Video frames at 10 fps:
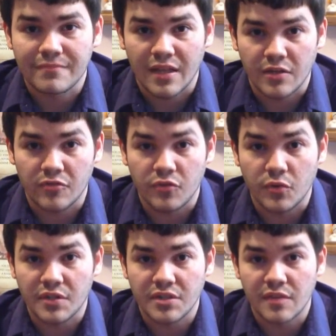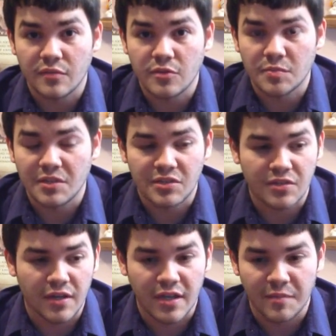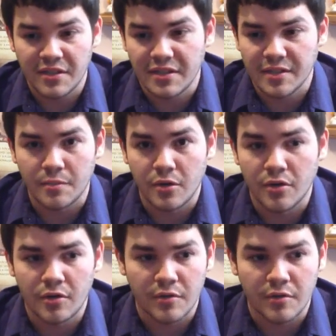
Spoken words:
like little folding shovels, because you're not going to be needing to burrow